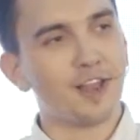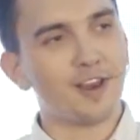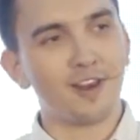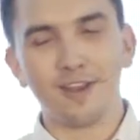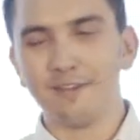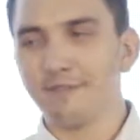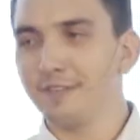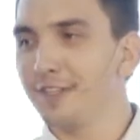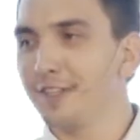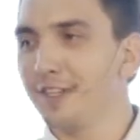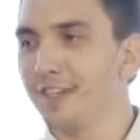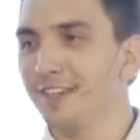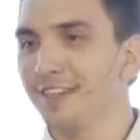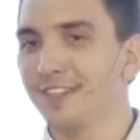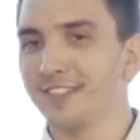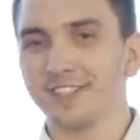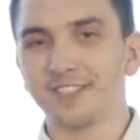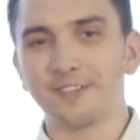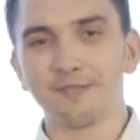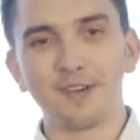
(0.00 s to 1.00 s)
I love it here.
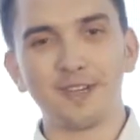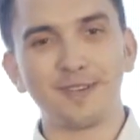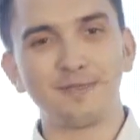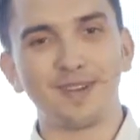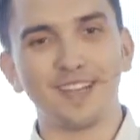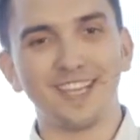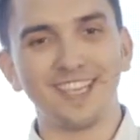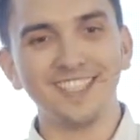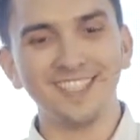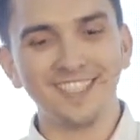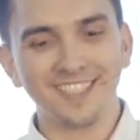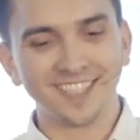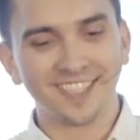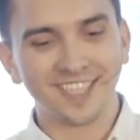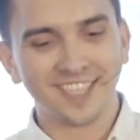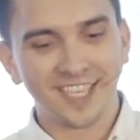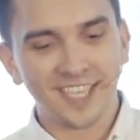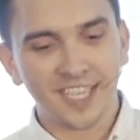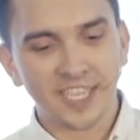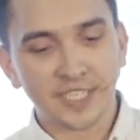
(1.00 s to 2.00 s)
It's a great place.
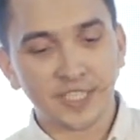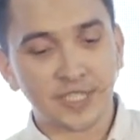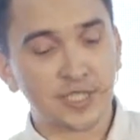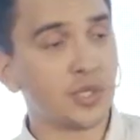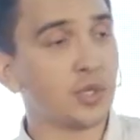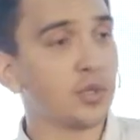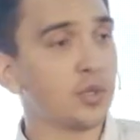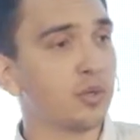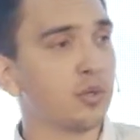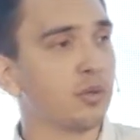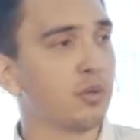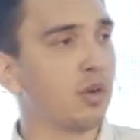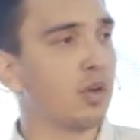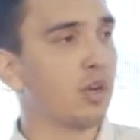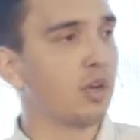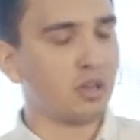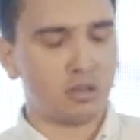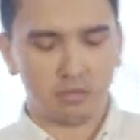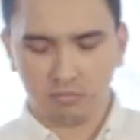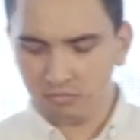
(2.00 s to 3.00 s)

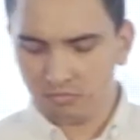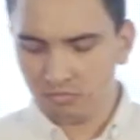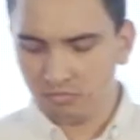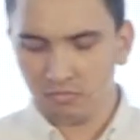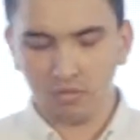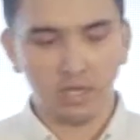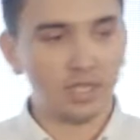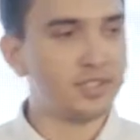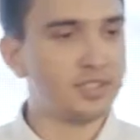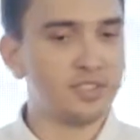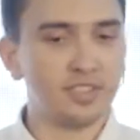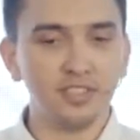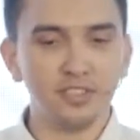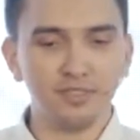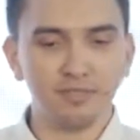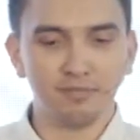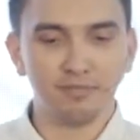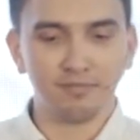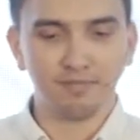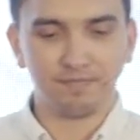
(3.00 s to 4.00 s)
So let's start.